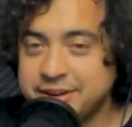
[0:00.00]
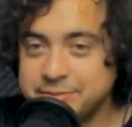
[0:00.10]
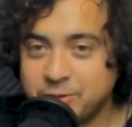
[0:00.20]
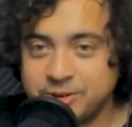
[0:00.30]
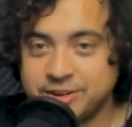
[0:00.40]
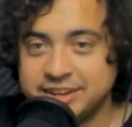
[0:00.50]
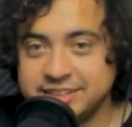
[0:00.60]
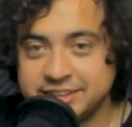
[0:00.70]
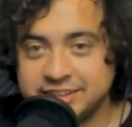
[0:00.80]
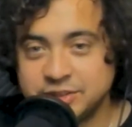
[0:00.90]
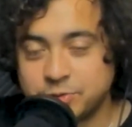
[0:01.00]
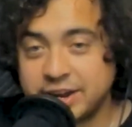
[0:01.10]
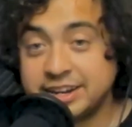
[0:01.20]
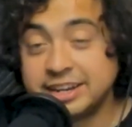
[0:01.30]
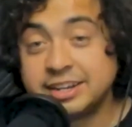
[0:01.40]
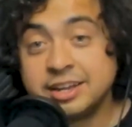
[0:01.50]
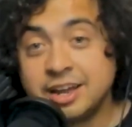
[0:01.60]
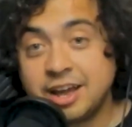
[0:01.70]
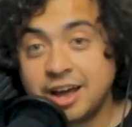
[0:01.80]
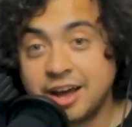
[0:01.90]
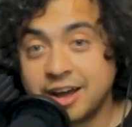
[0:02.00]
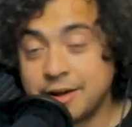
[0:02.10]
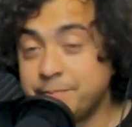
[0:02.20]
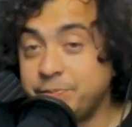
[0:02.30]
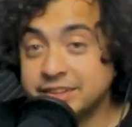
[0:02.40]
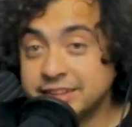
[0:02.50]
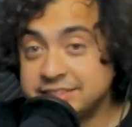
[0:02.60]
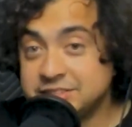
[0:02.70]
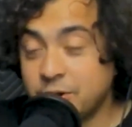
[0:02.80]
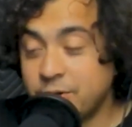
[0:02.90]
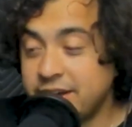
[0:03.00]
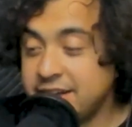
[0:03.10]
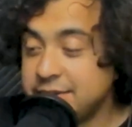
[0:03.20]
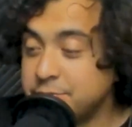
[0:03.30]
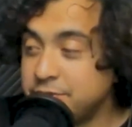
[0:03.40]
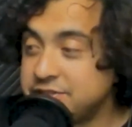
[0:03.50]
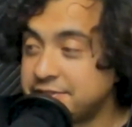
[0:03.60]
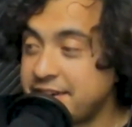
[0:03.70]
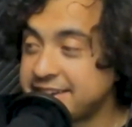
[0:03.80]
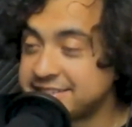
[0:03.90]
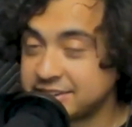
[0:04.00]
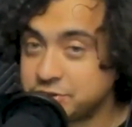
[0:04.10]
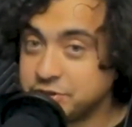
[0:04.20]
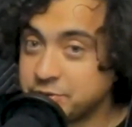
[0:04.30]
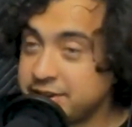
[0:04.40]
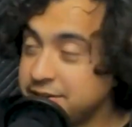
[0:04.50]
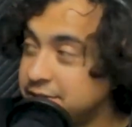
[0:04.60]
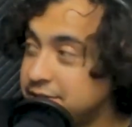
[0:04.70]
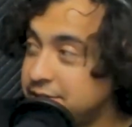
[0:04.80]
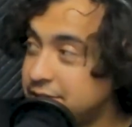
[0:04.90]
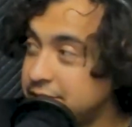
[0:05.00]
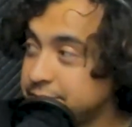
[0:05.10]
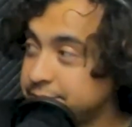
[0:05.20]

it more in the in the rating. Uh, let's go ahead and move to the fact section. You ready? I am